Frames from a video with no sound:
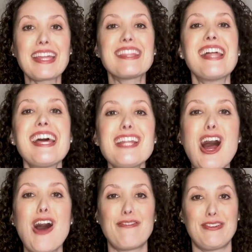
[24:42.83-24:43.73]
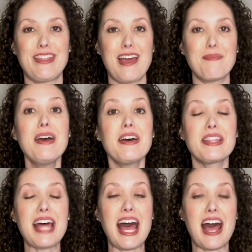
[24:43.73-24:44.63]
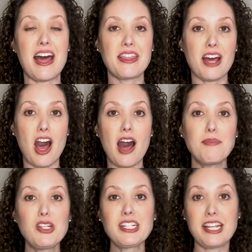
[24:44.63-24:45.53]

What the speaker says: then offer them the object,